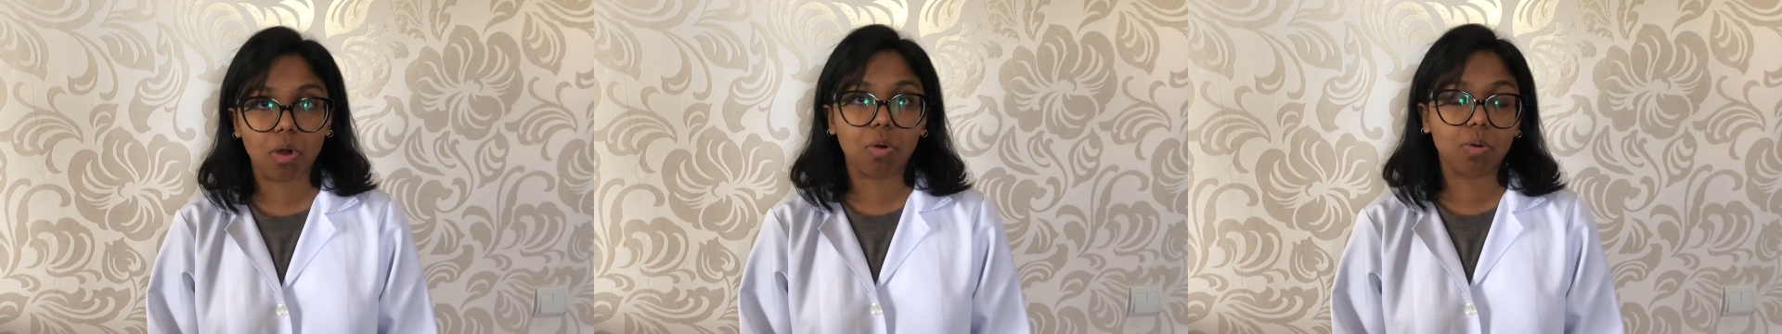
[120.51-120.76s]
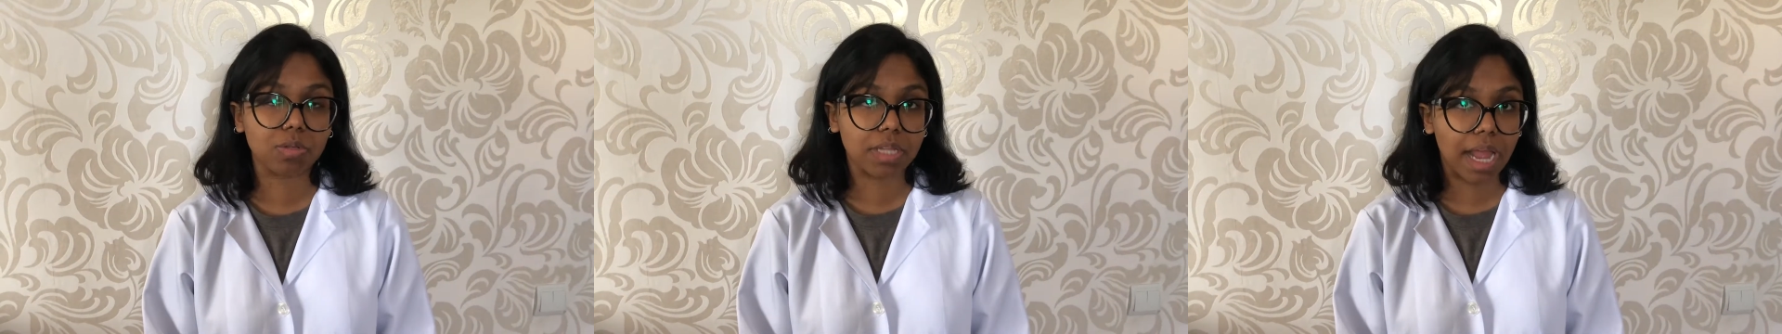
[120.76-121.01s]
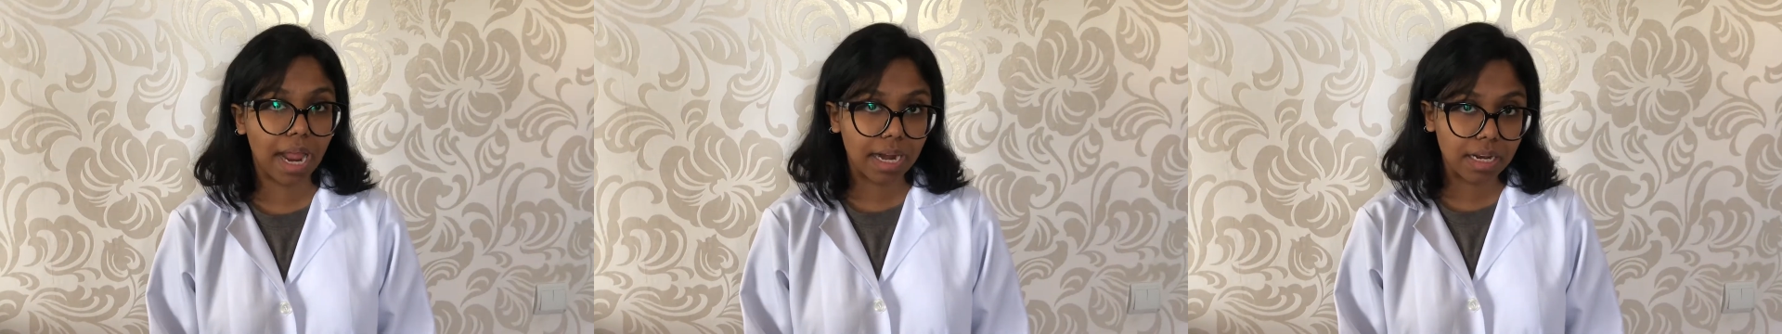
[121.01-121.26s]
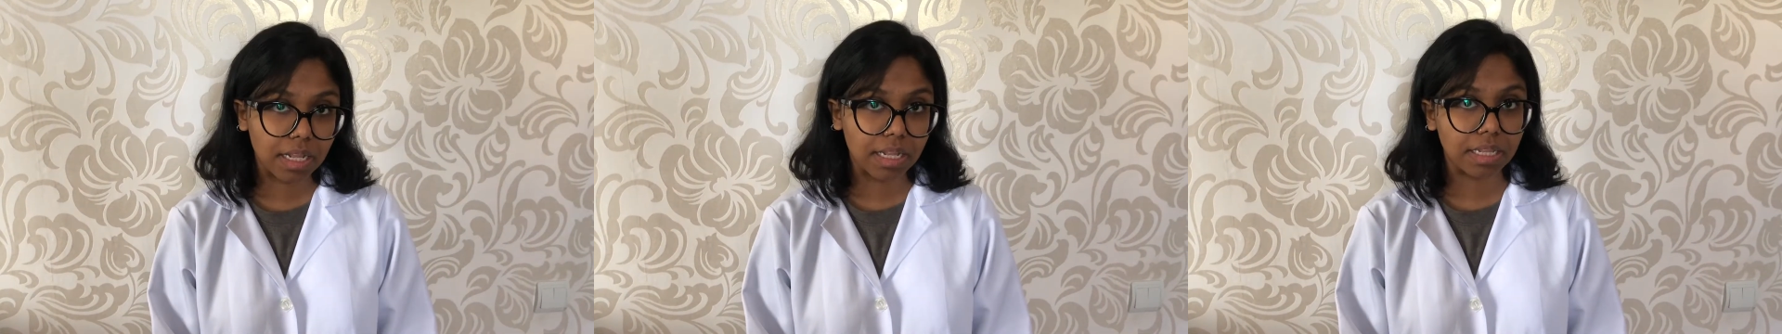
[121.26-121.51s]
who's
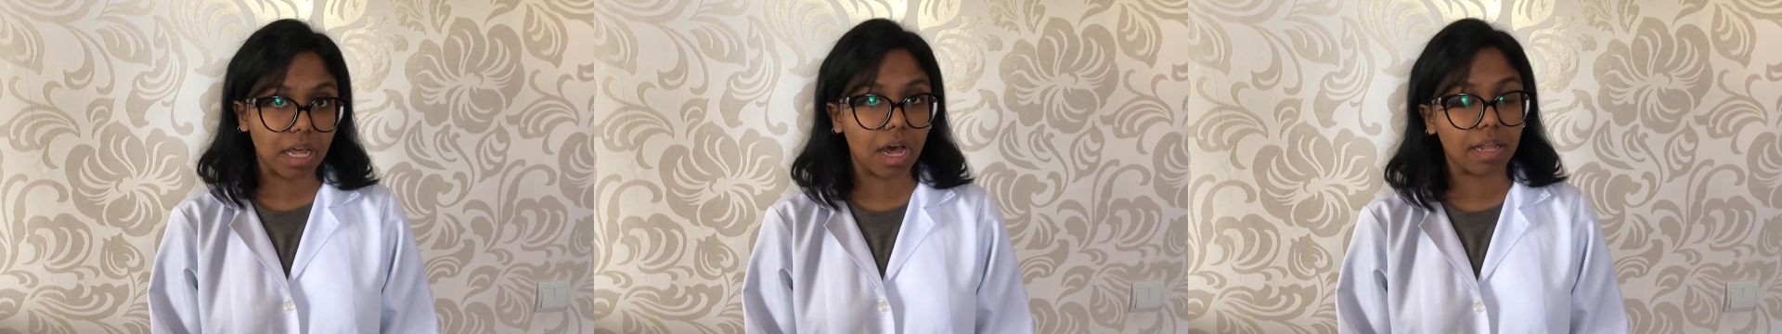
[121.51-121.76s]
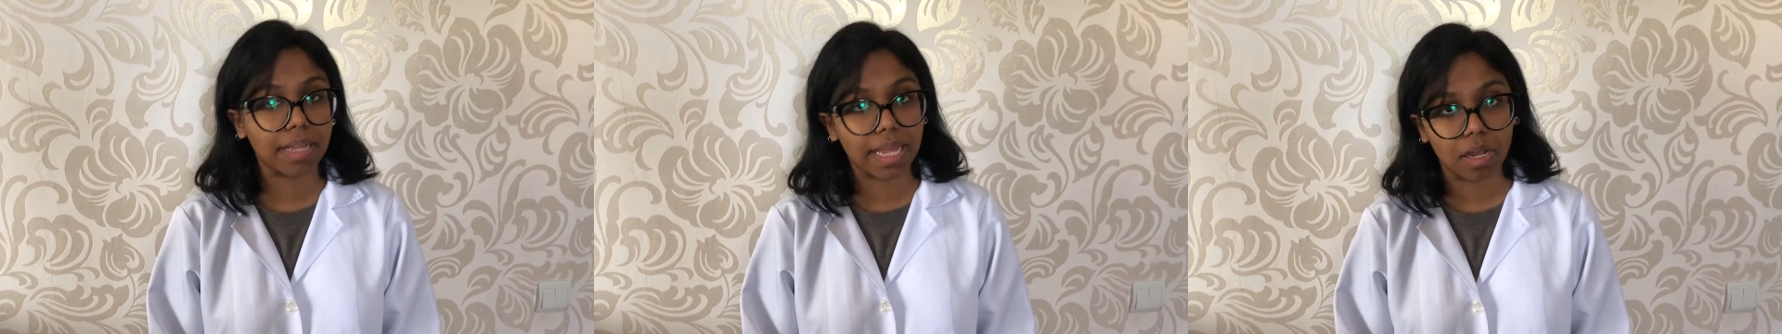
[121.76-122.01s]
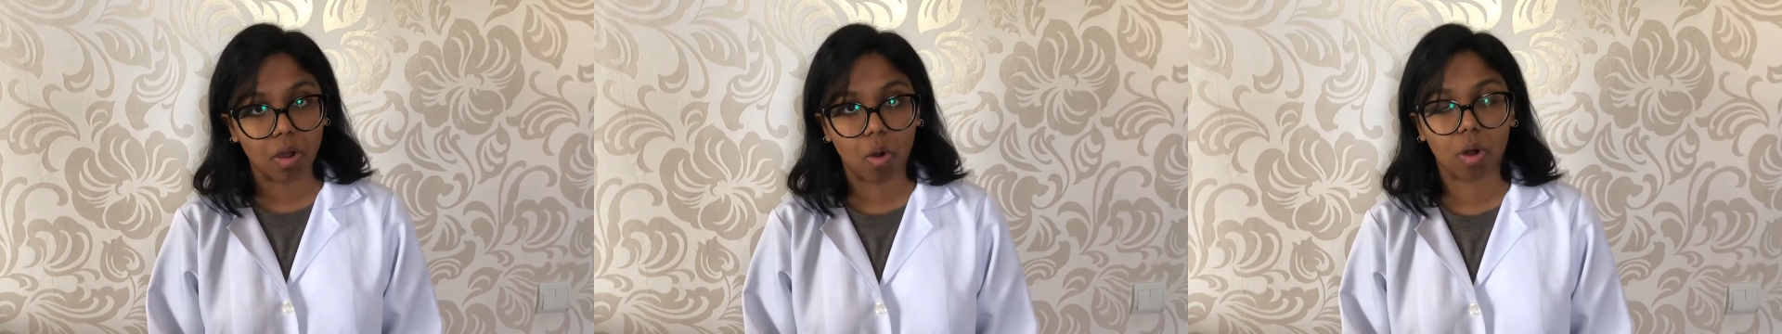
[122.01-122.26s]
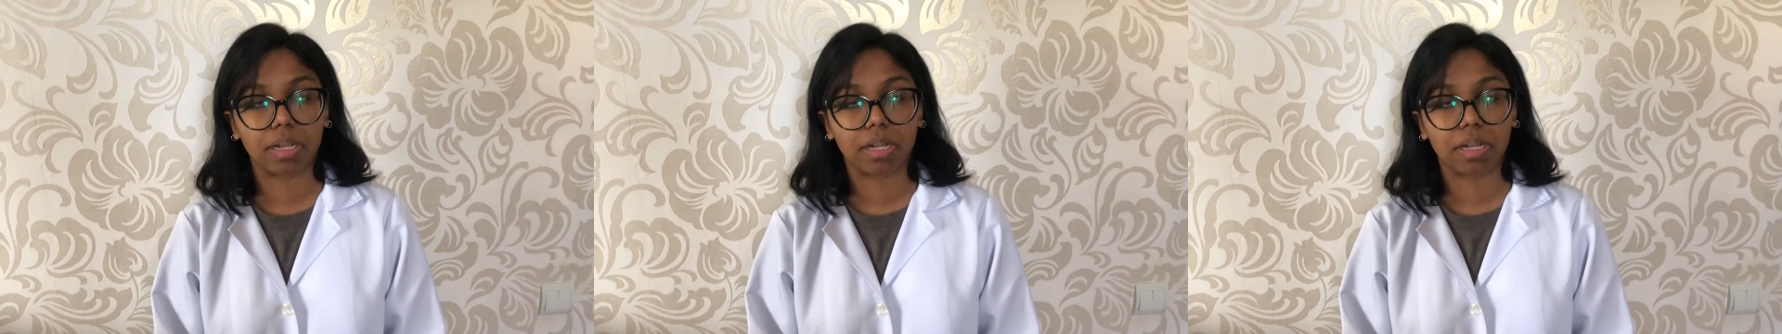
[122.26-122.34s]
had a leg or a